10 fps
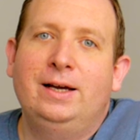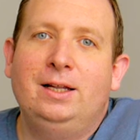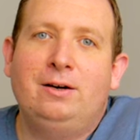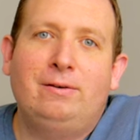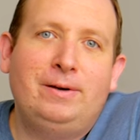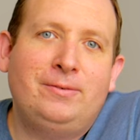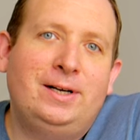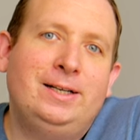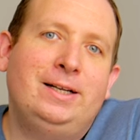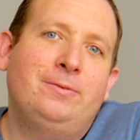Hello,
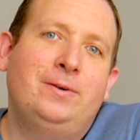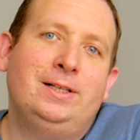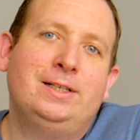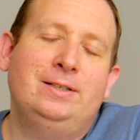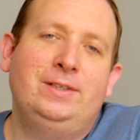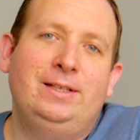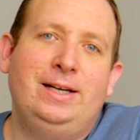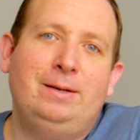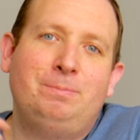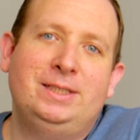everyone, and welcome
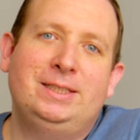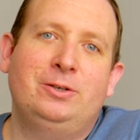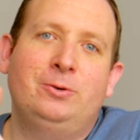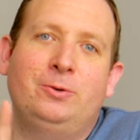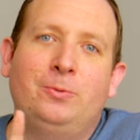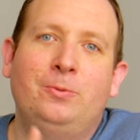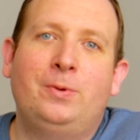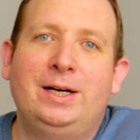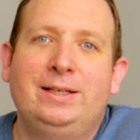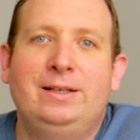to episode
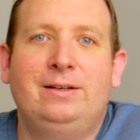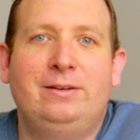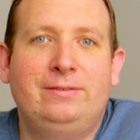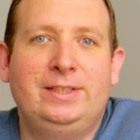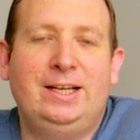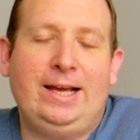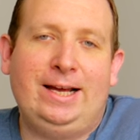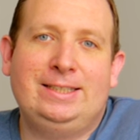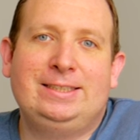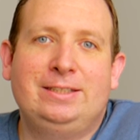one of the
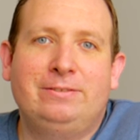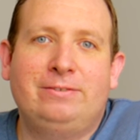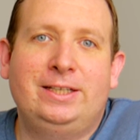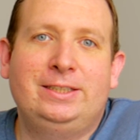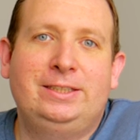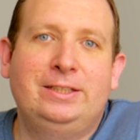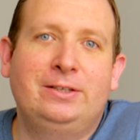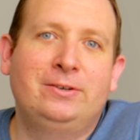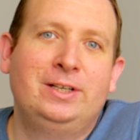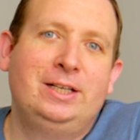Ask Stefan
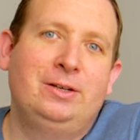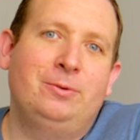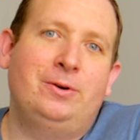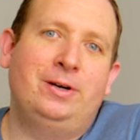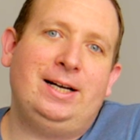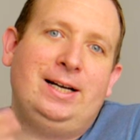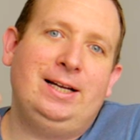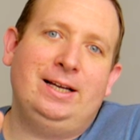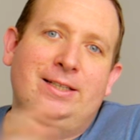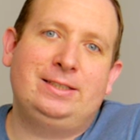Show, where I
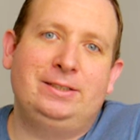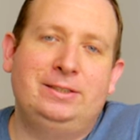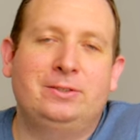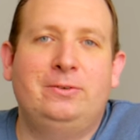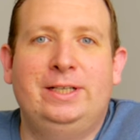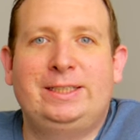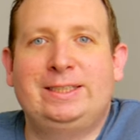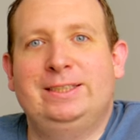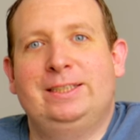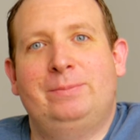answer your
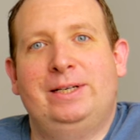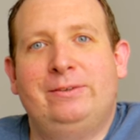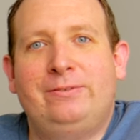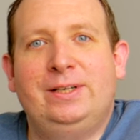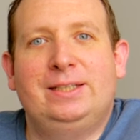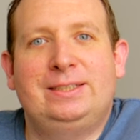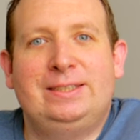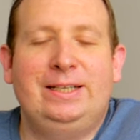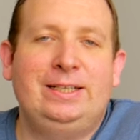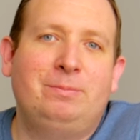questions about real
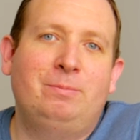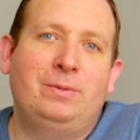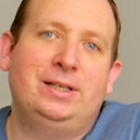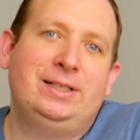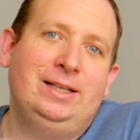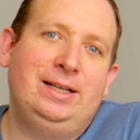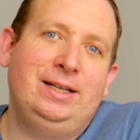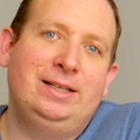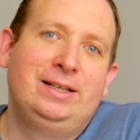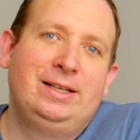estate
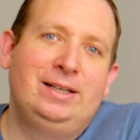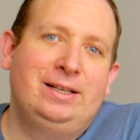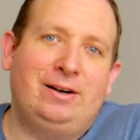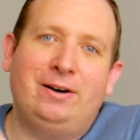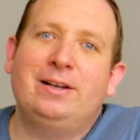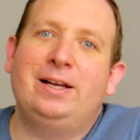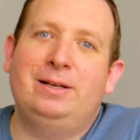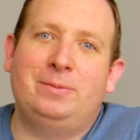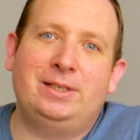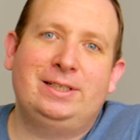marketing,
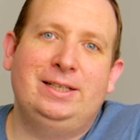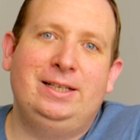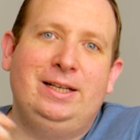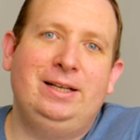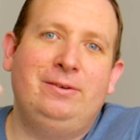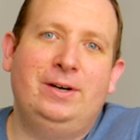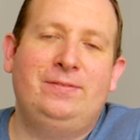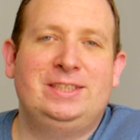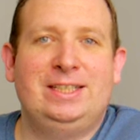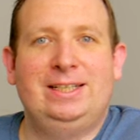online marketing,
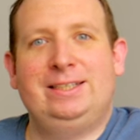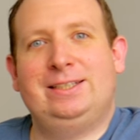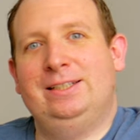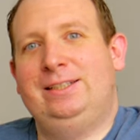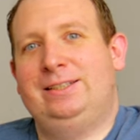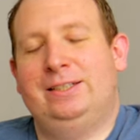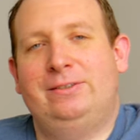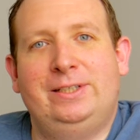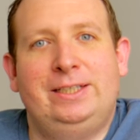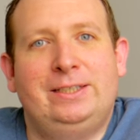websites, lead
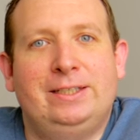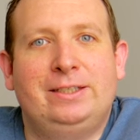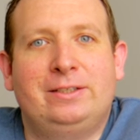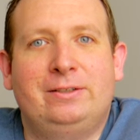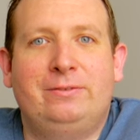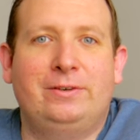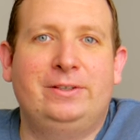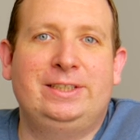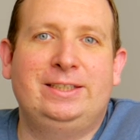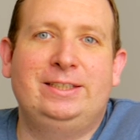generation and
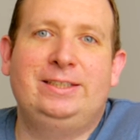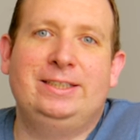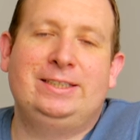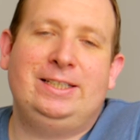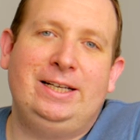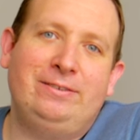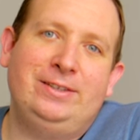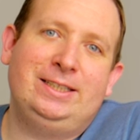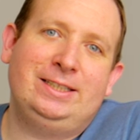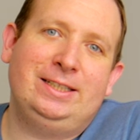conversion, just
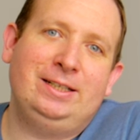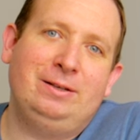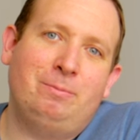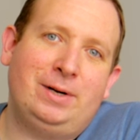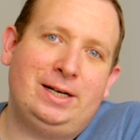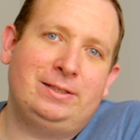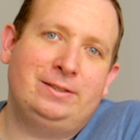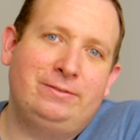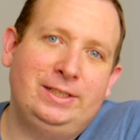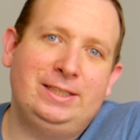everything
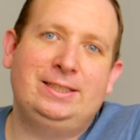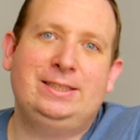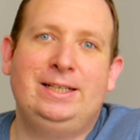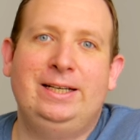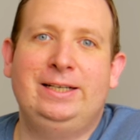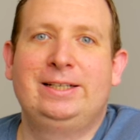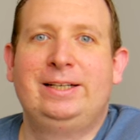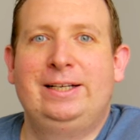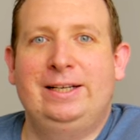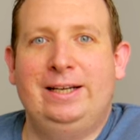modern real estate
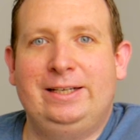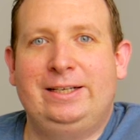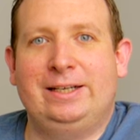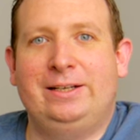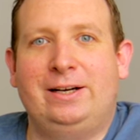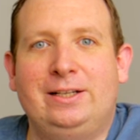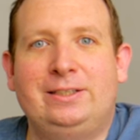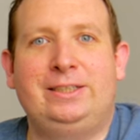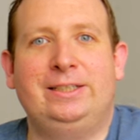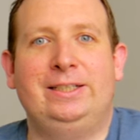and
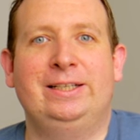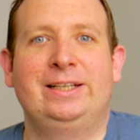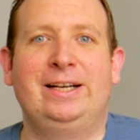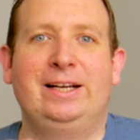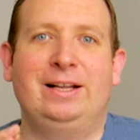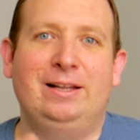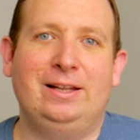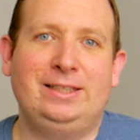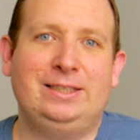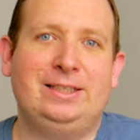technology.
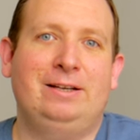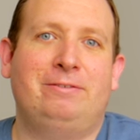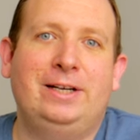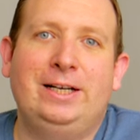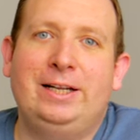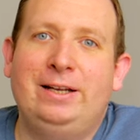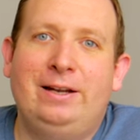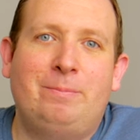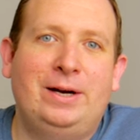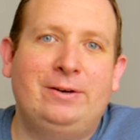Let's dive right in
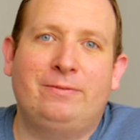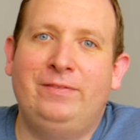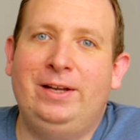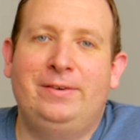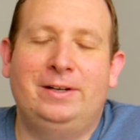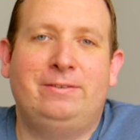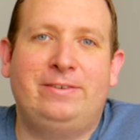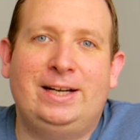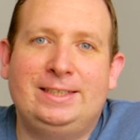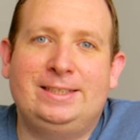about me real
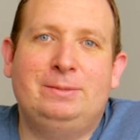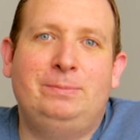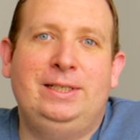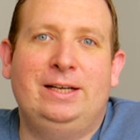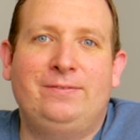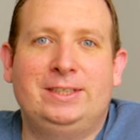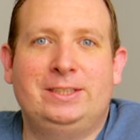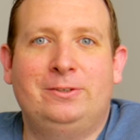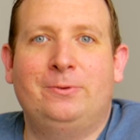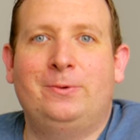fast. This being
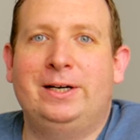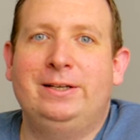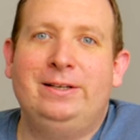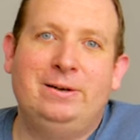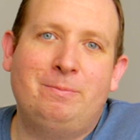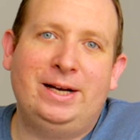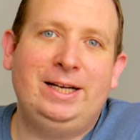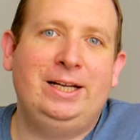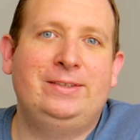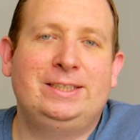episode one.
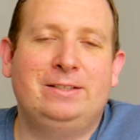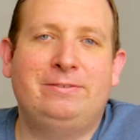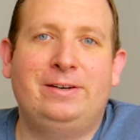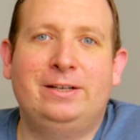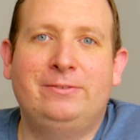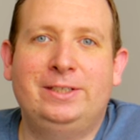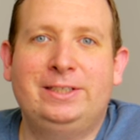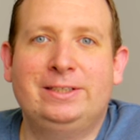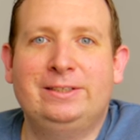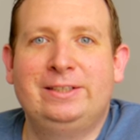My name is Stefan
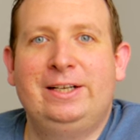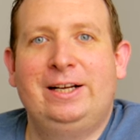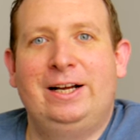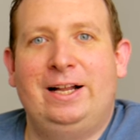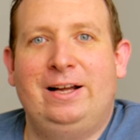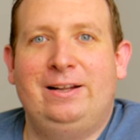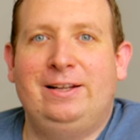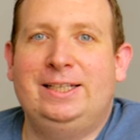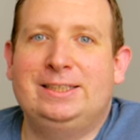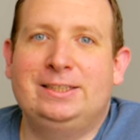Winter,
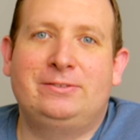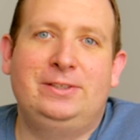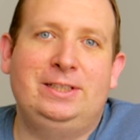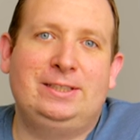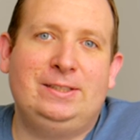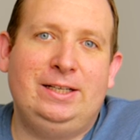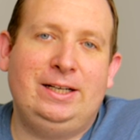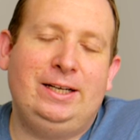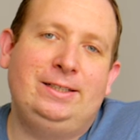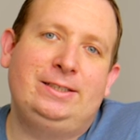licensed real estate
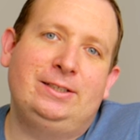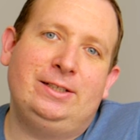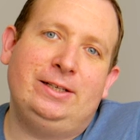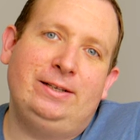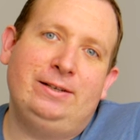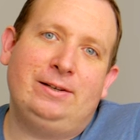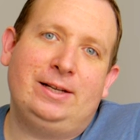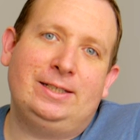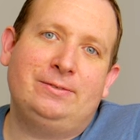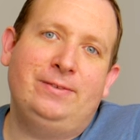agent in
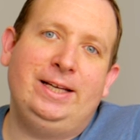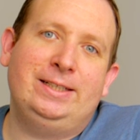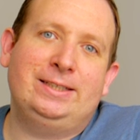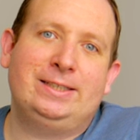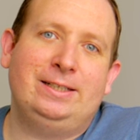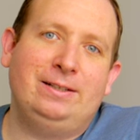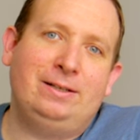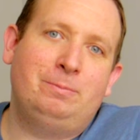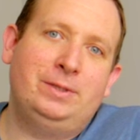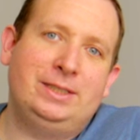Las Vegas,
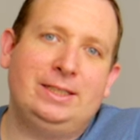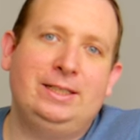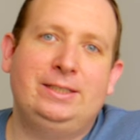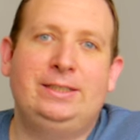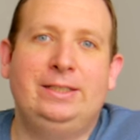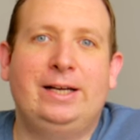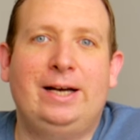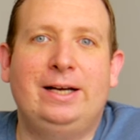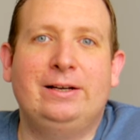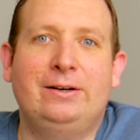Columbus, and
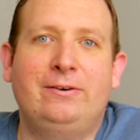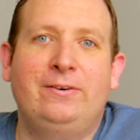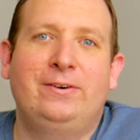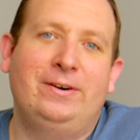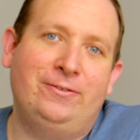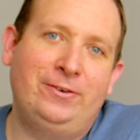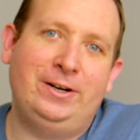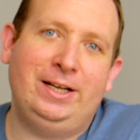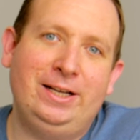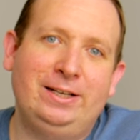Chicago
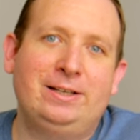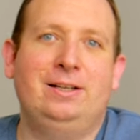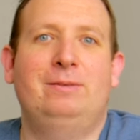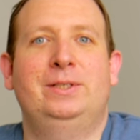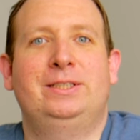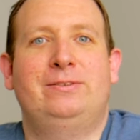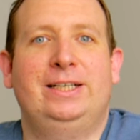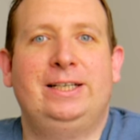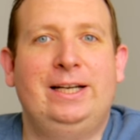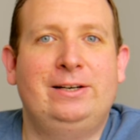we're in Columbus
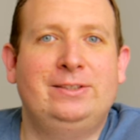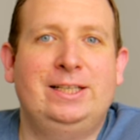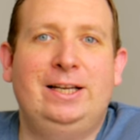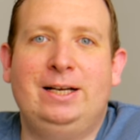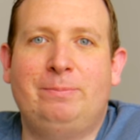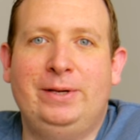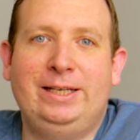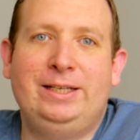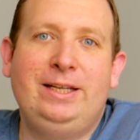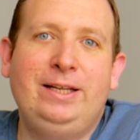right now setting up
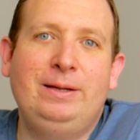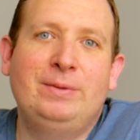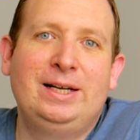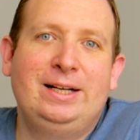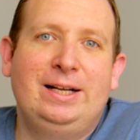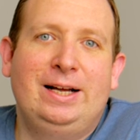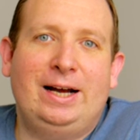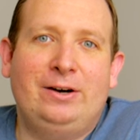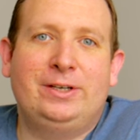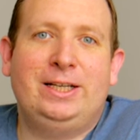a team
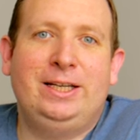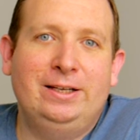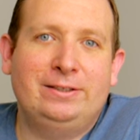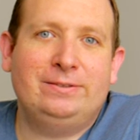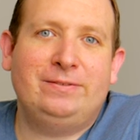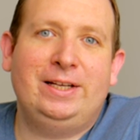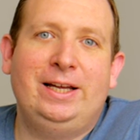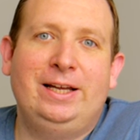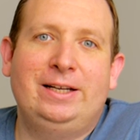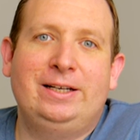out here
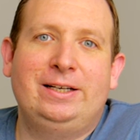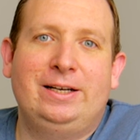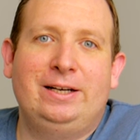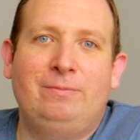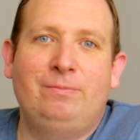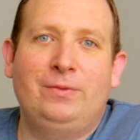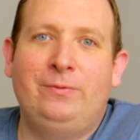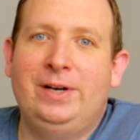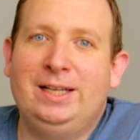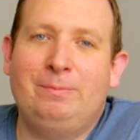and um,
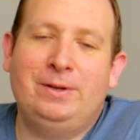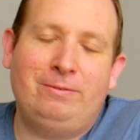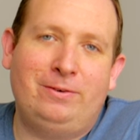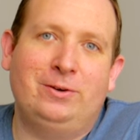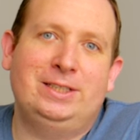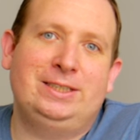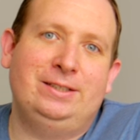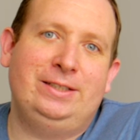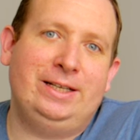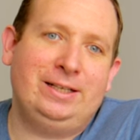really been focused
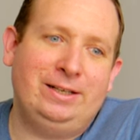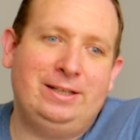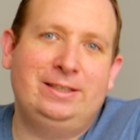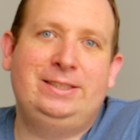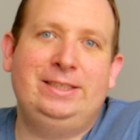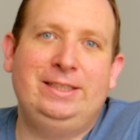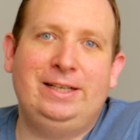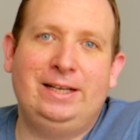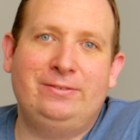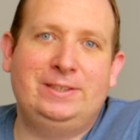on
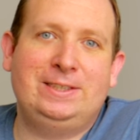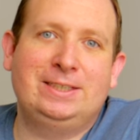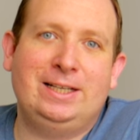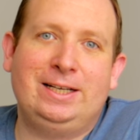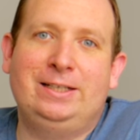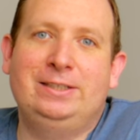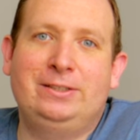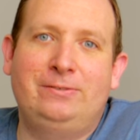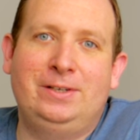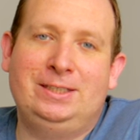technology ever since I got
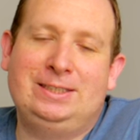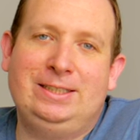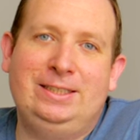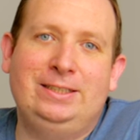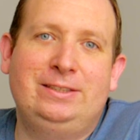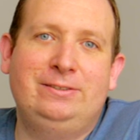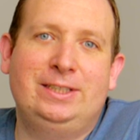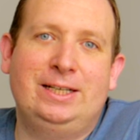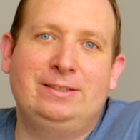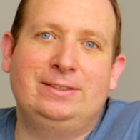into real estate in
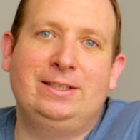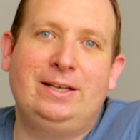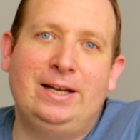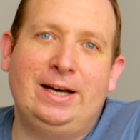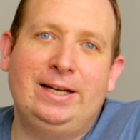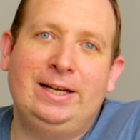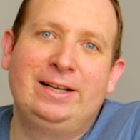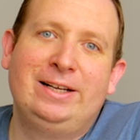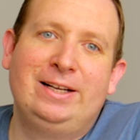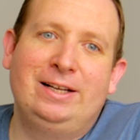2009.